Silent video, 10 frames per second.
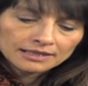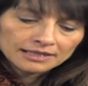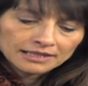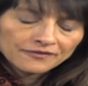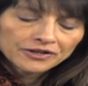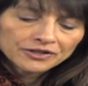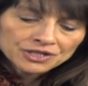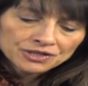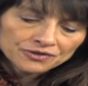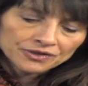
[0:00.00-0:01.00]
give our
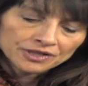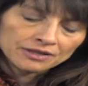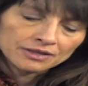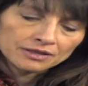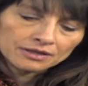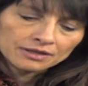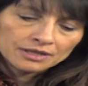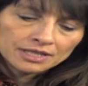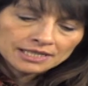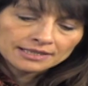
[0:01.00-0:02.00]
children
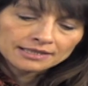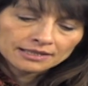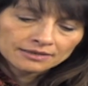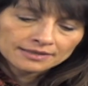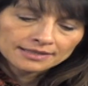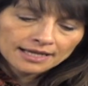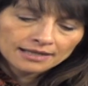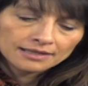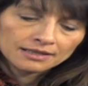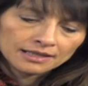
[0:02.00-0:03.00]
the skill
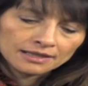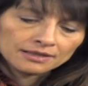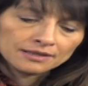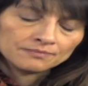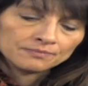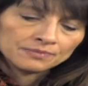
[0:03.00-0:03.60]
set and the